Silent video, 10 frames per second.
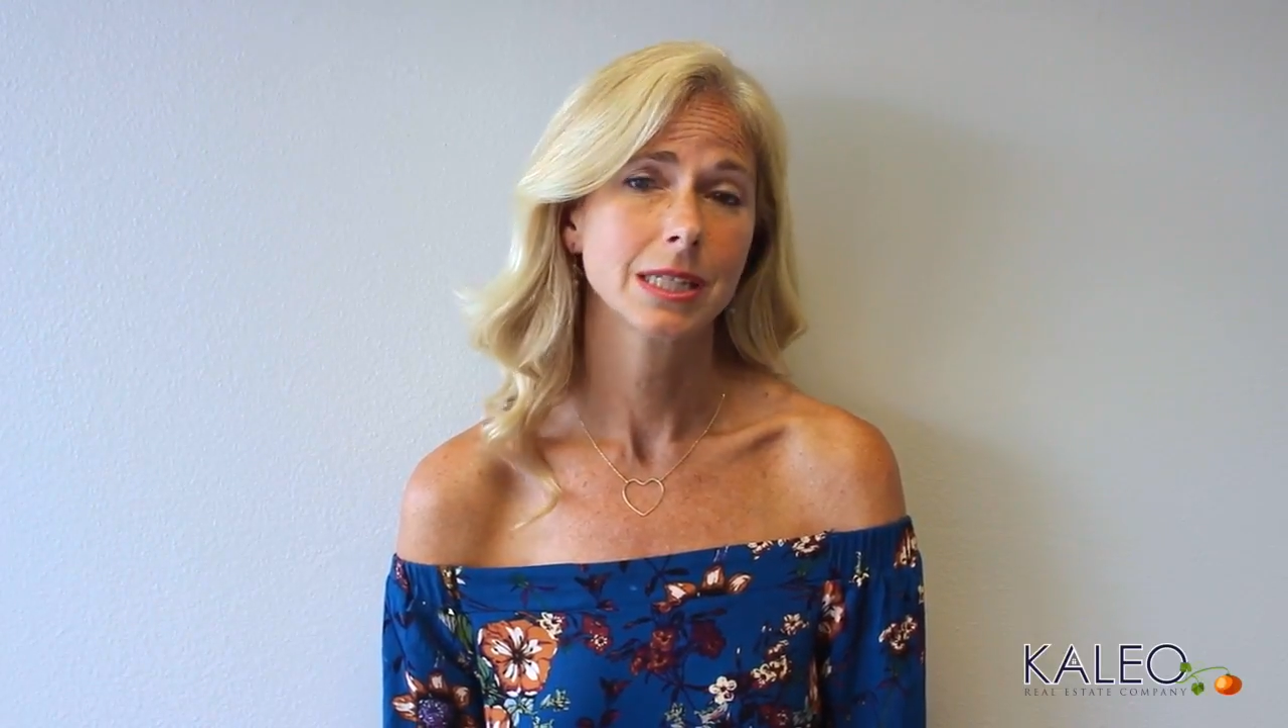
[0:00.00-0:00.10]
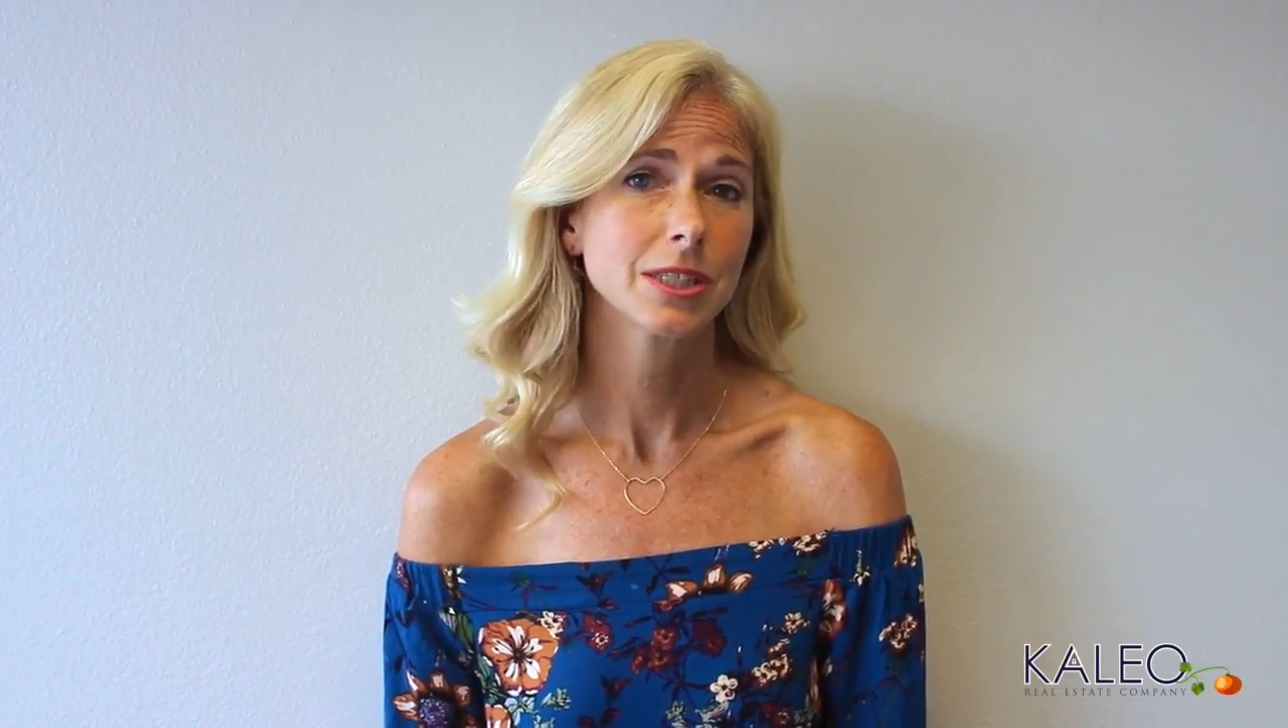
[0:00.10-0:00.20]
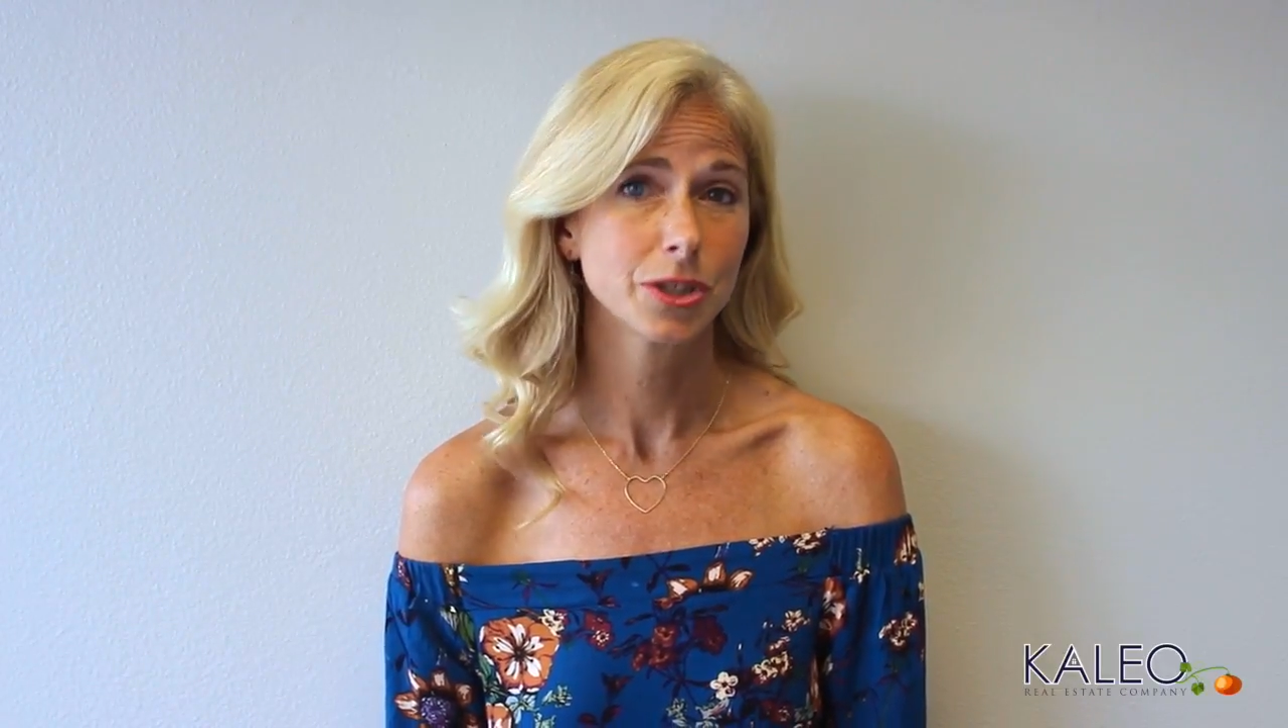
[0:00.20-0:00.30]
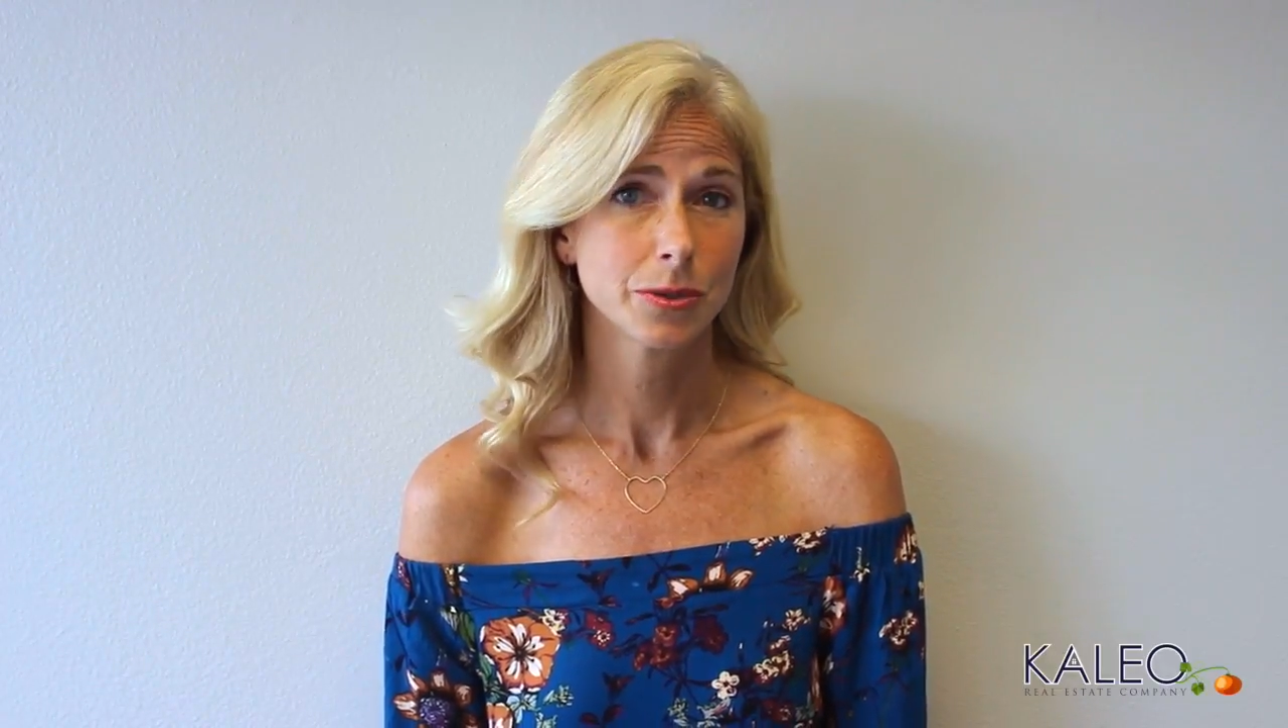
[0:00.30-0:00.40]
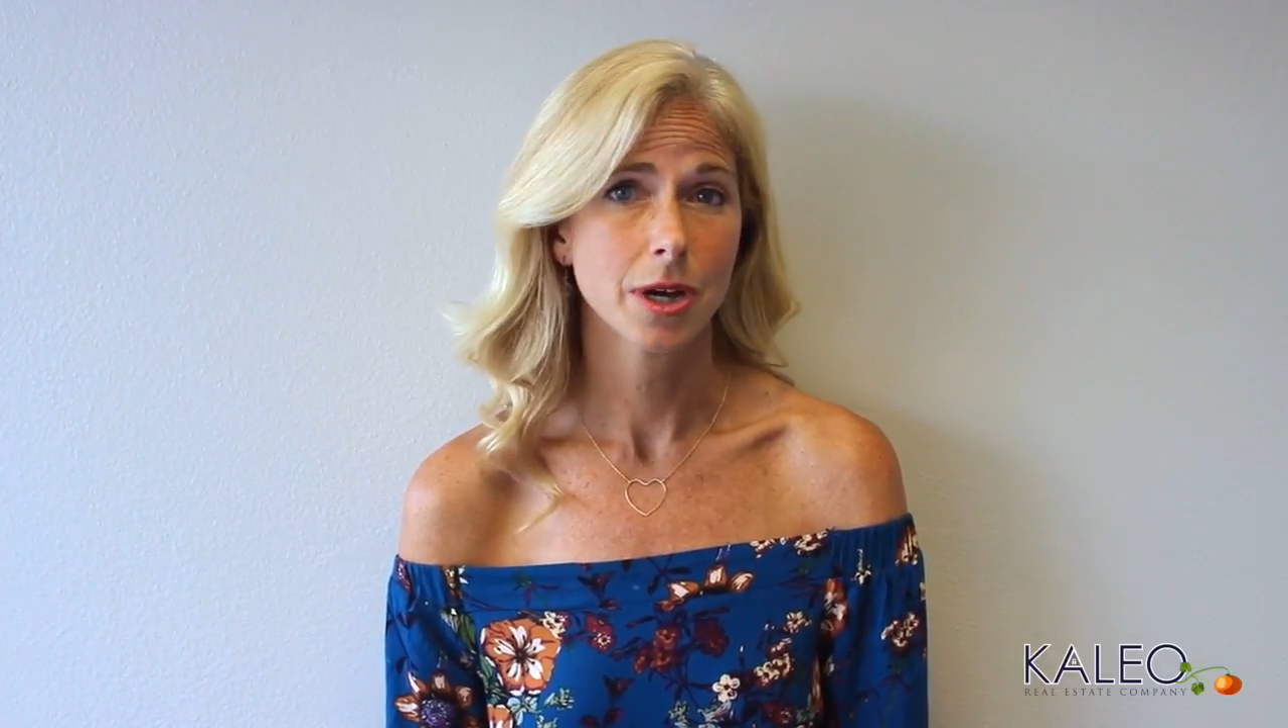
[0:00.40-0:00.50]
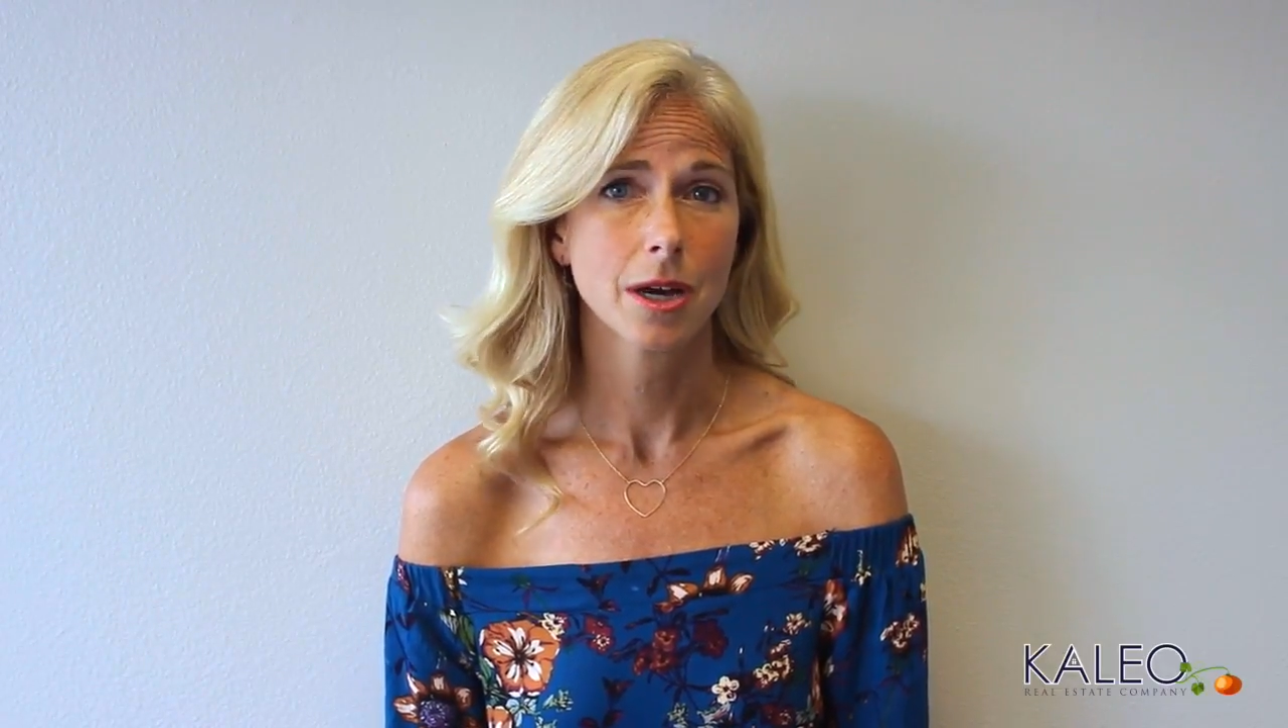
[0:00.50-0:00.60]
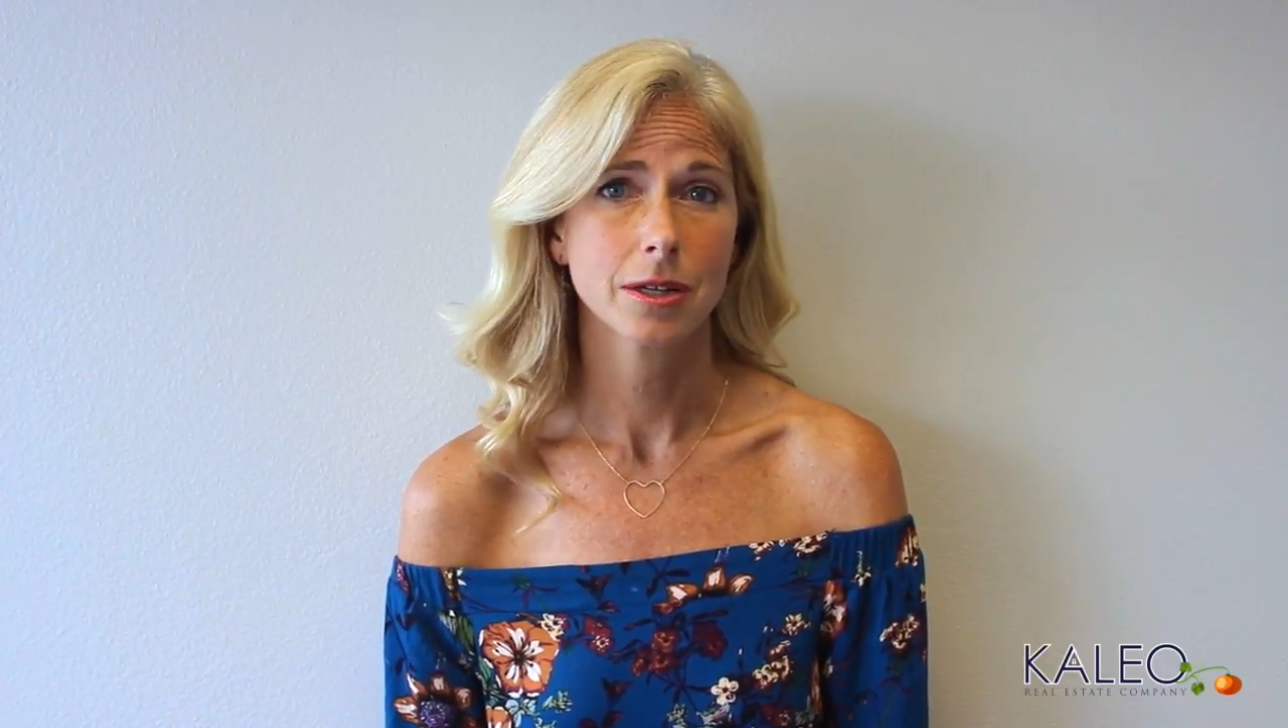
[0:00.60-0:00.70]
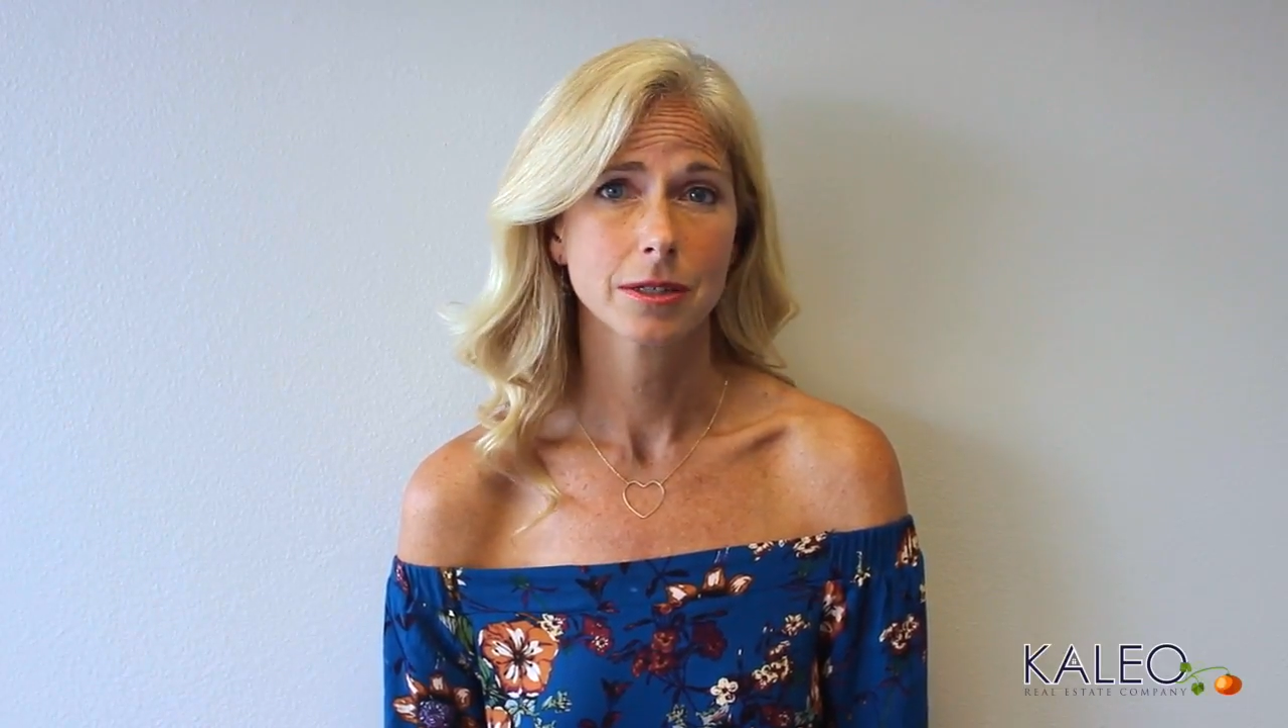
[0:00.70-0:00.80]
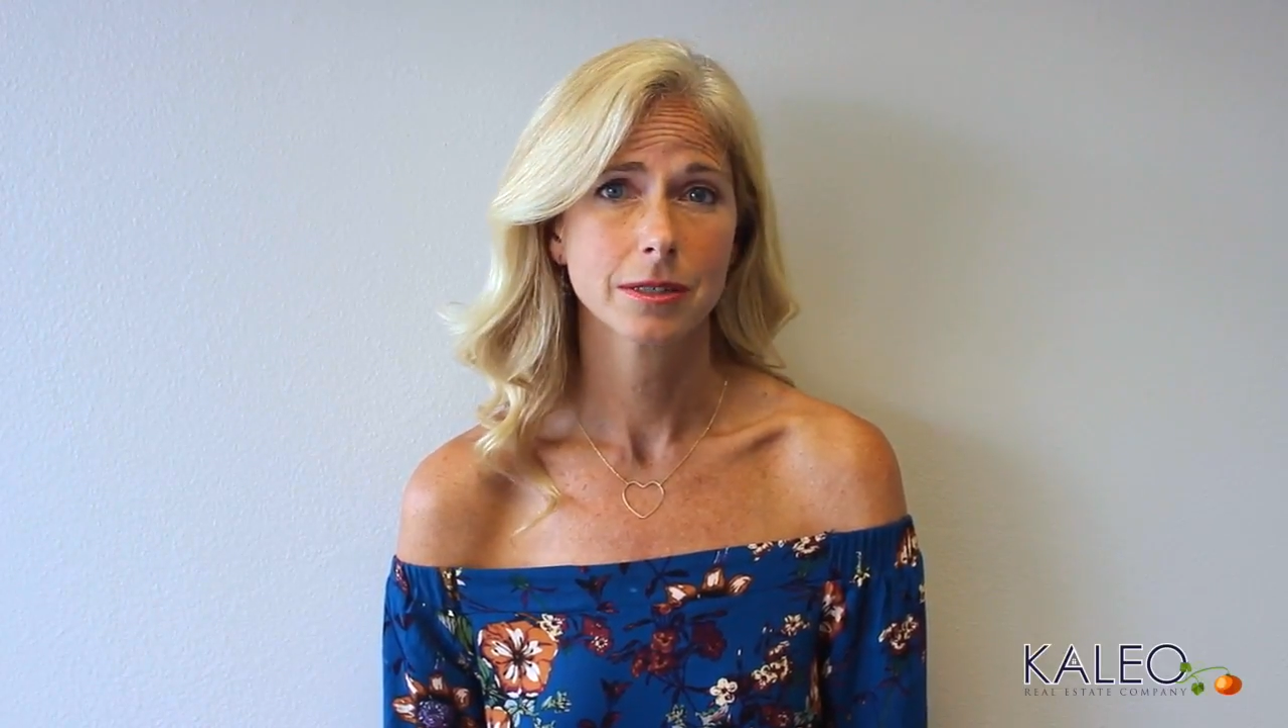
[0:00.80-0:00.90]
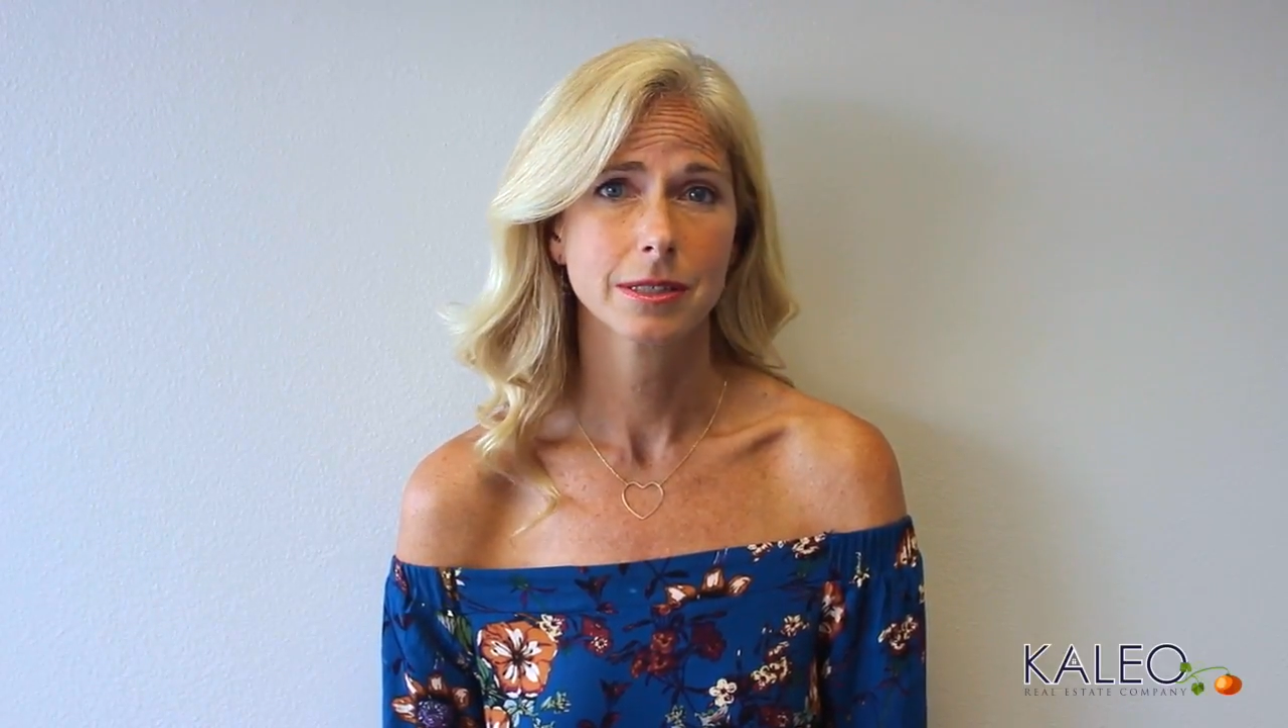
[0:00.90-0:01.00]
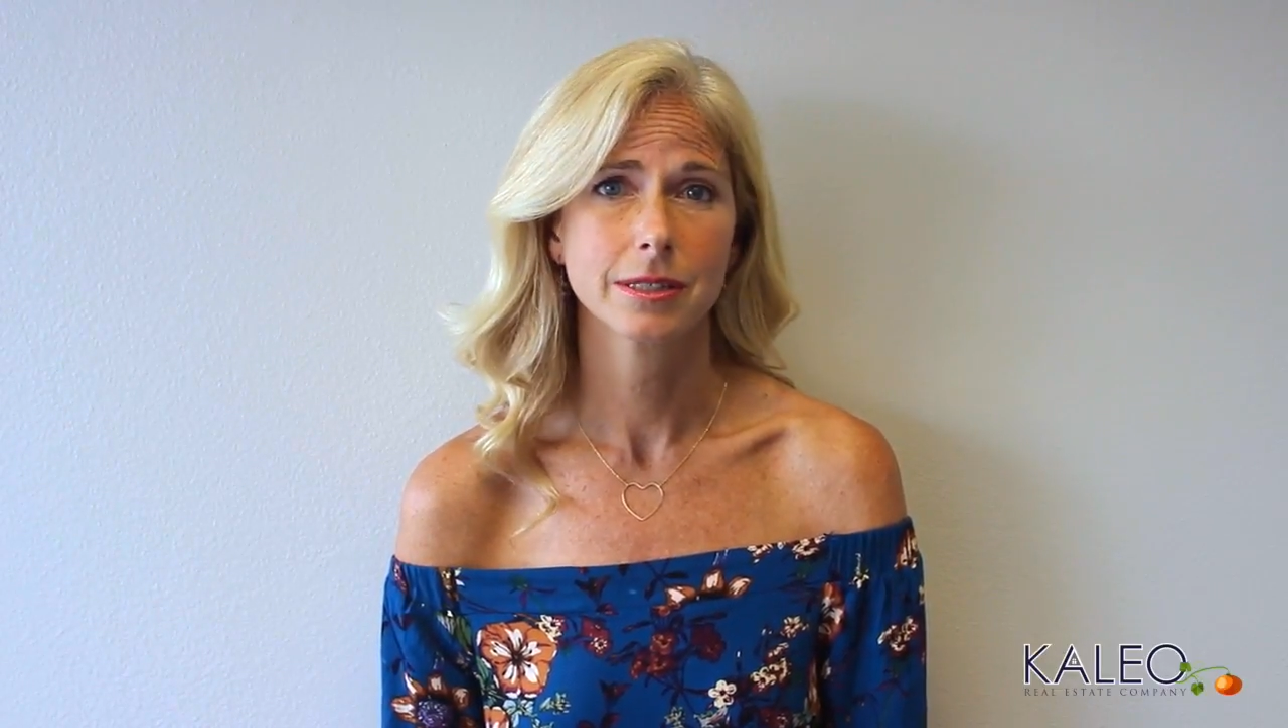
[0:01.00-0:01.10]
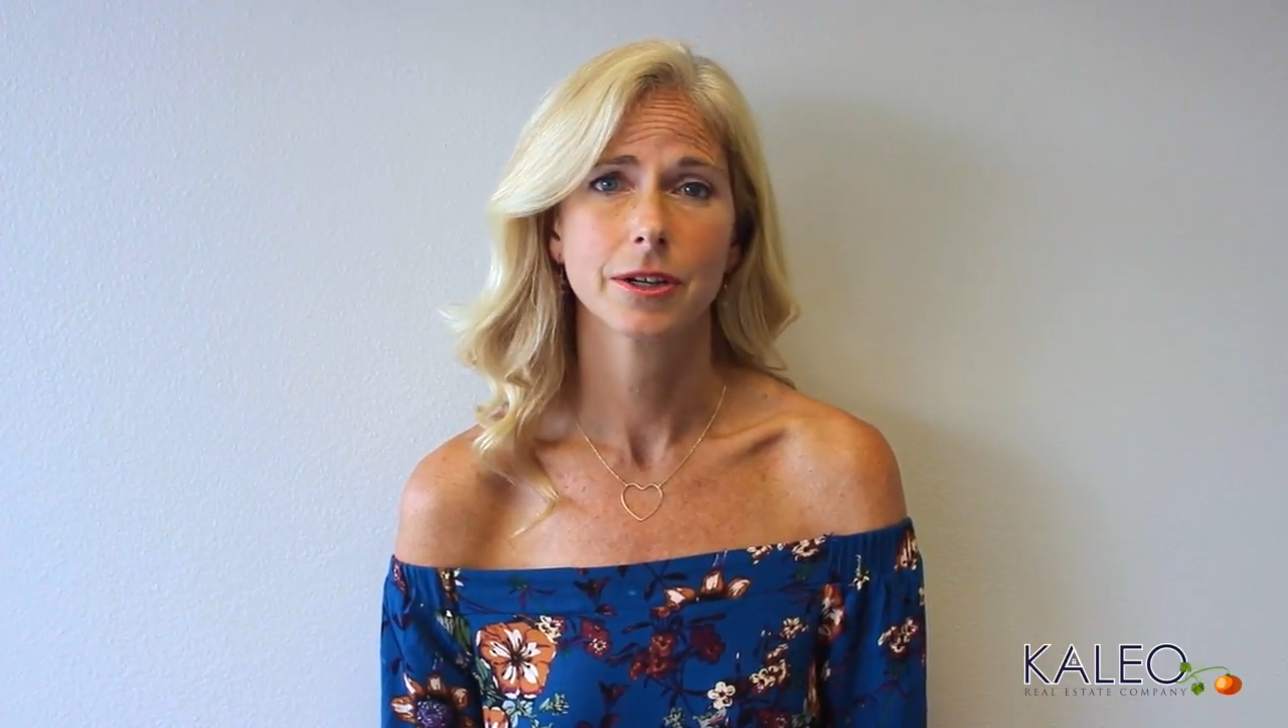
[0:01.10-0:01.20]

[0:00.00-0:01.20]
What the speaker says: his two daughters.